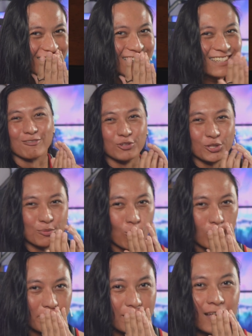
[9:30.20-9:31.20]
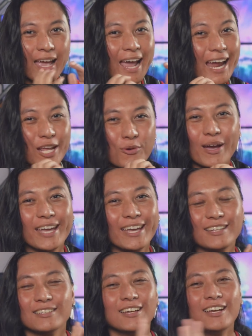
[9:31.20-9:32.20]
that got really morbid.
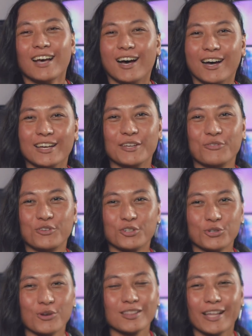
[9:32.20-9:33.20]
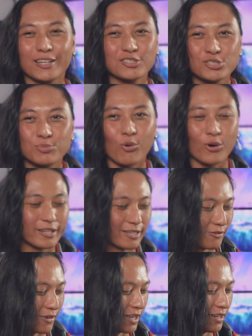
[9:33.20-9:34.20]
Anyway, uh, if you're doing like a sporting
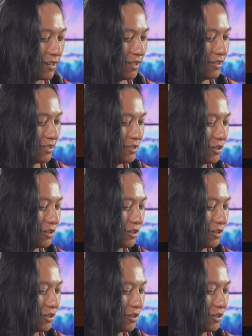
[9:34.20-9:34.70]
event, you